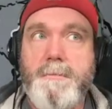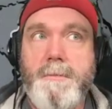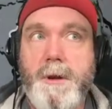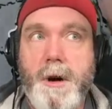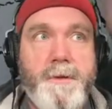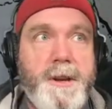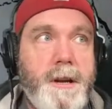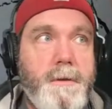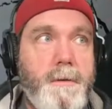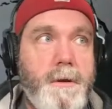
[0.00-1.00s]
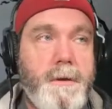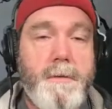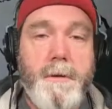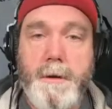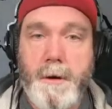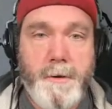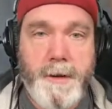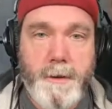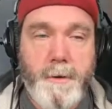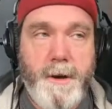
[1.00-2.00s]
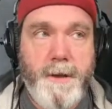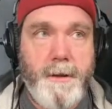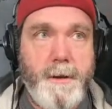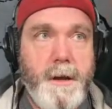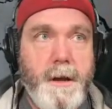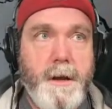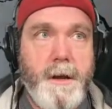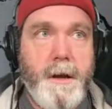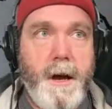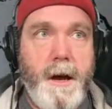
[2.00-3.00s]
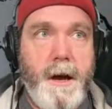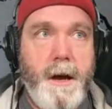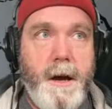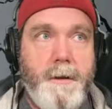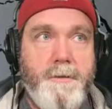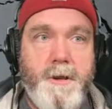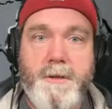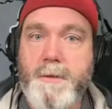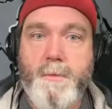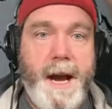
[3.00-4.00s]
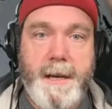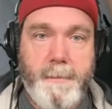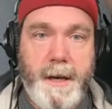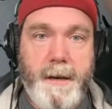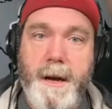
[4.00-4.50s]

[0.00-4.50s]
No particular order, no particular reason, just randomly.